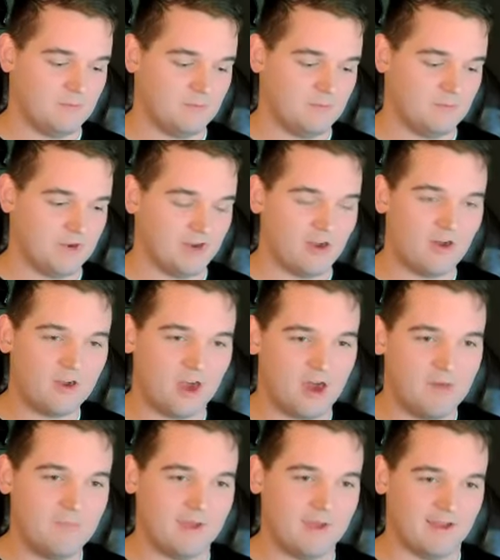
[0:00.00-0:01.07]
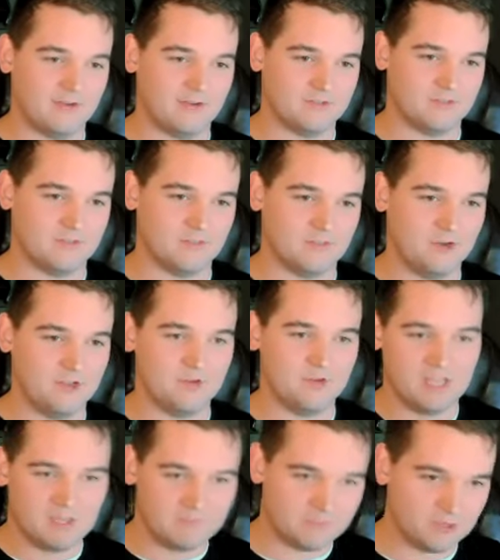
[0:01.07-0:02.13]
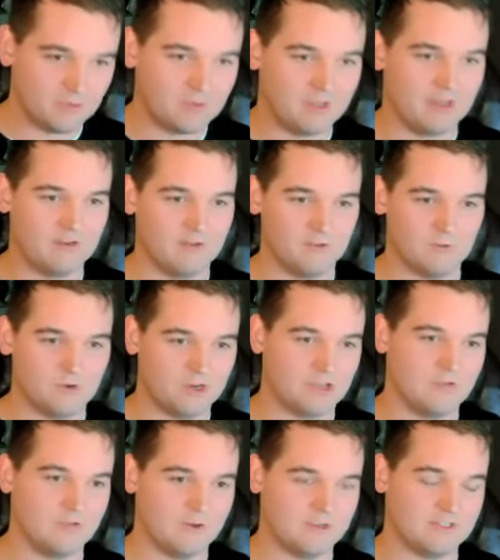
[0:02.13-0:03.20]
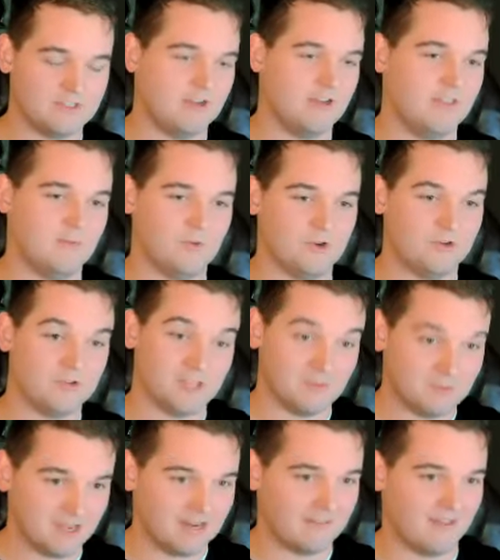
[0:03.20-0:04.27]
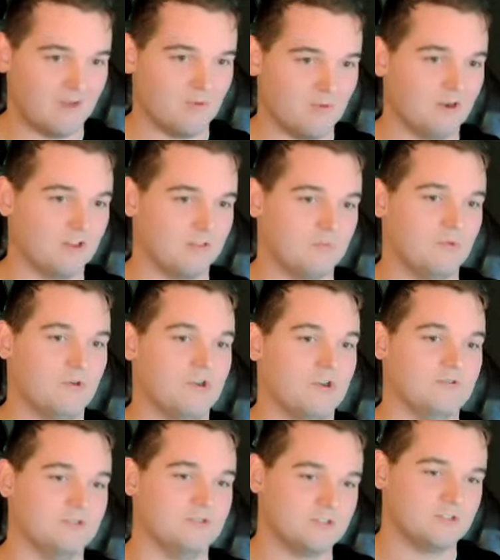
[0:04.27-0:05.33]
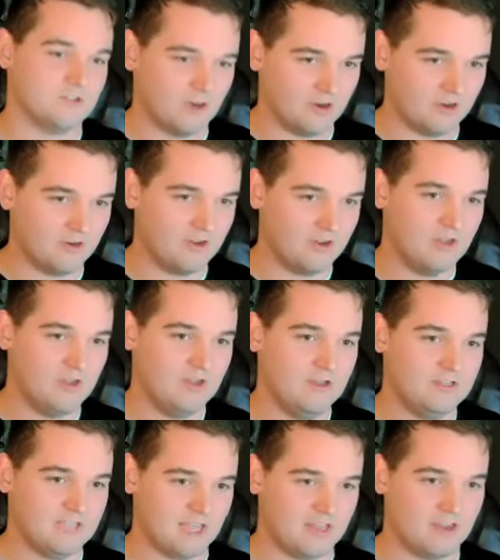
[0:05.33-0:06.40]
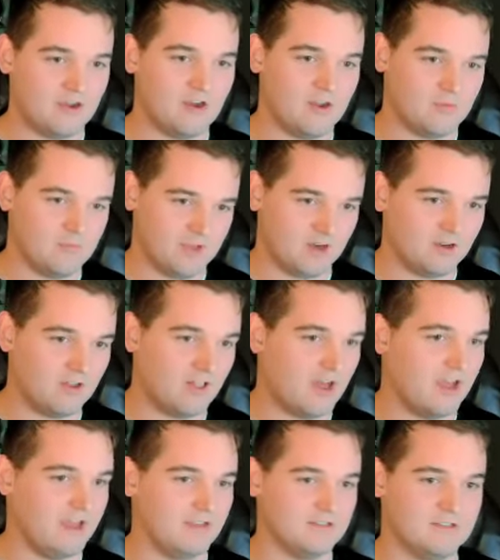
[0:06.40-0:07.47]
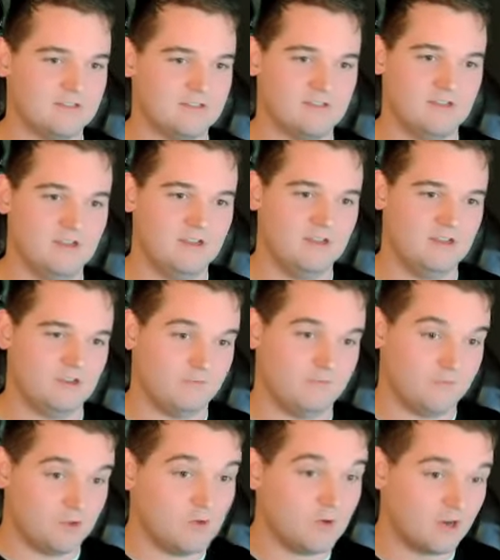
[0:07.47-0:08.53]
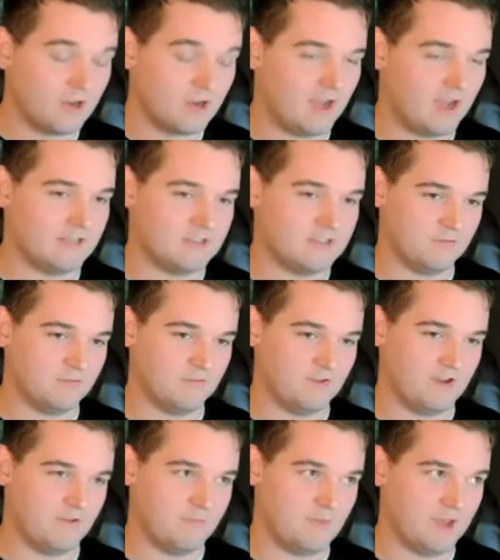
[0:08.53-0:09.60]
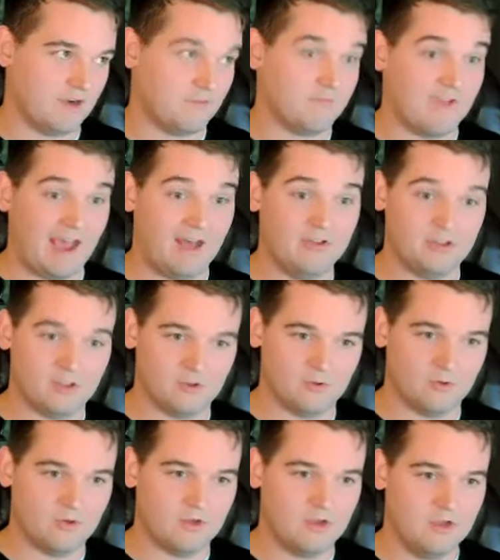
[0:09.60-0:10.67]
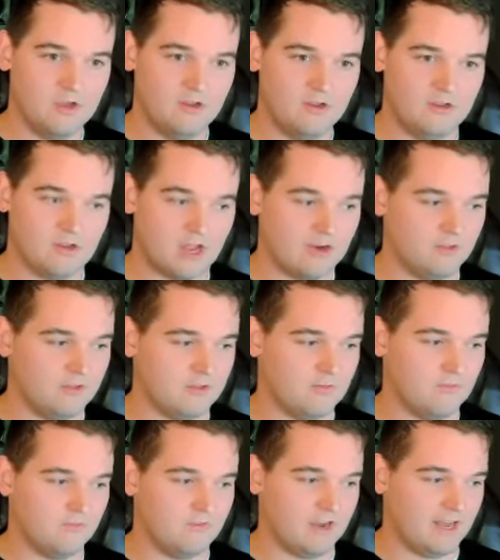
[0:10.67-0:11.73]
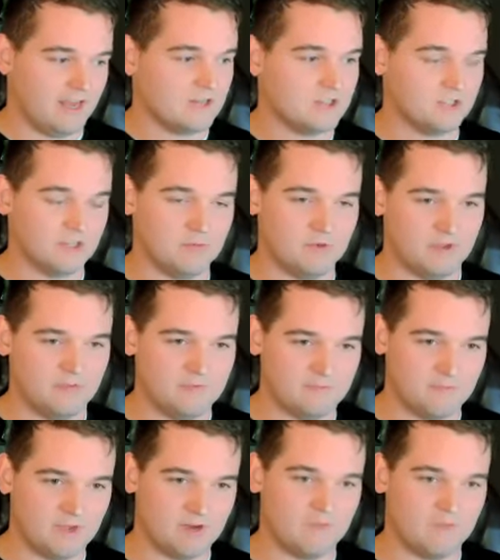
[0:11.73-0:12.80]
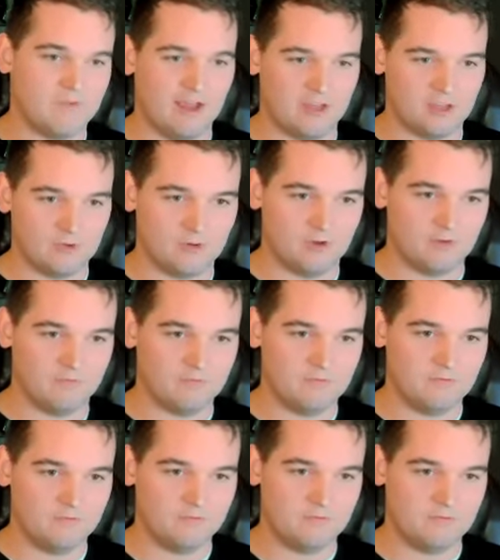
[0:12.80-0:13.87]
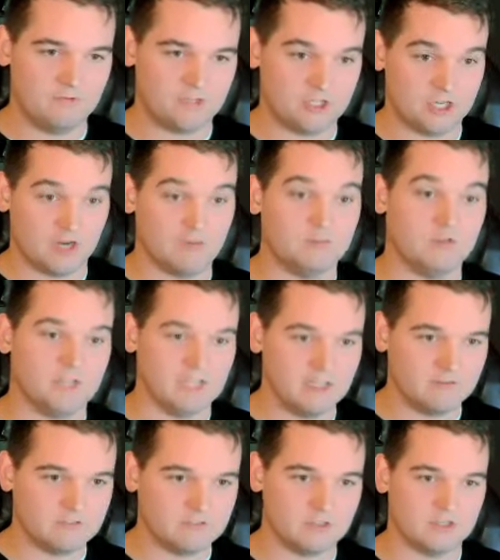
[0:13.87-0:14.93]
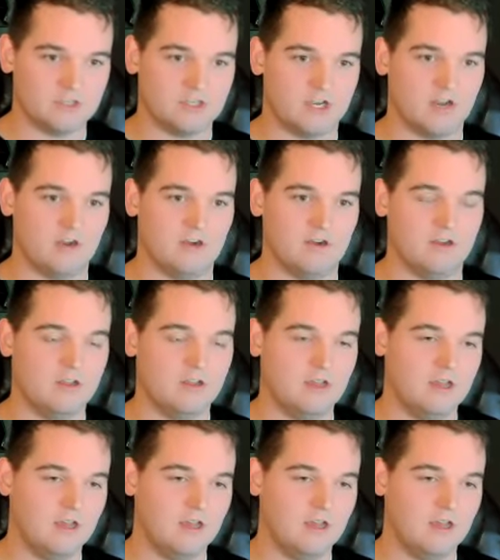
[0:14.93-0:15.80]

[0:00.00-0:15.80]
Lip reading: it all compounds. The more you keep doing the work you've always done, the more you'll keep getting that work. The more you start taking on better clients, fewer clients of better value, not only financially, but better value of the shared beliefs and the shared